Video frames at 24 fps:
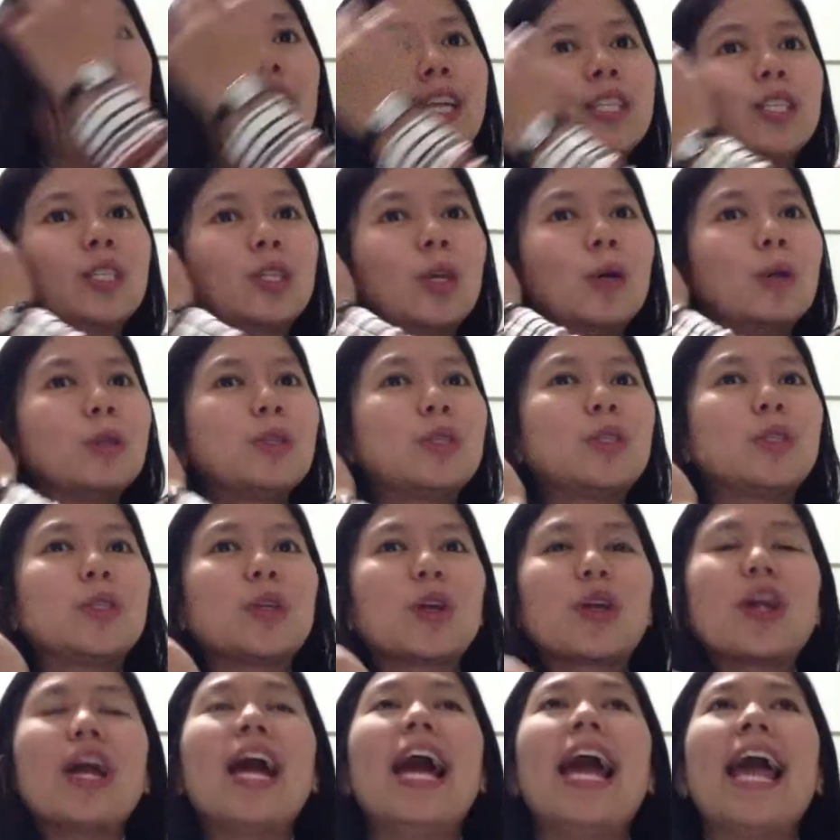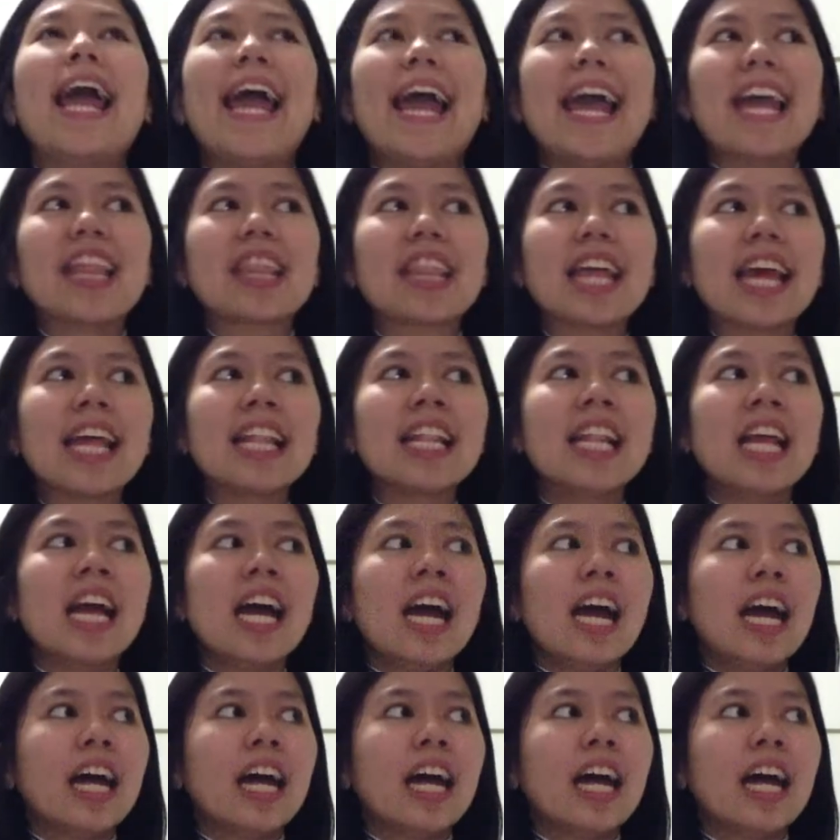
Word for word: not so sure and then